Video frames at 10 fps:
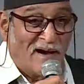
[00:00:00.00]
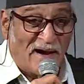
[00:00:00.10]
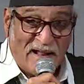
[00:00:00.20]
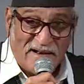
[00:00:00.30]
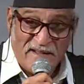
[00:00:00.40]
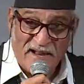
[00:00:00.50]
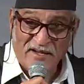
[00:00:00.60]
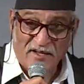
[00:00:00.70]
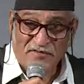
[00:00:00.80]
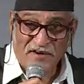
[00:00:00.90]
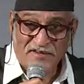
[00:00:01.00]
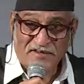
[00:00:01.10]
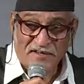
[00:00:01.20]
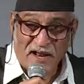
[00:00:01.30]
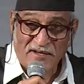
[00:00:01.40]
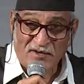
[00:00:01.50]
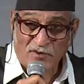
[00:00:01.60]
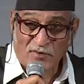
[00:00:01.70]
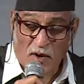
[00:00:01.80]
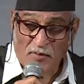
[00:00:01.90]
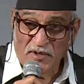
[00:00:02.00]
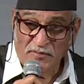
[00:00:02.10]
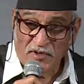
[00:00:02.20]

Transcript: And at the end of it, she ran into problem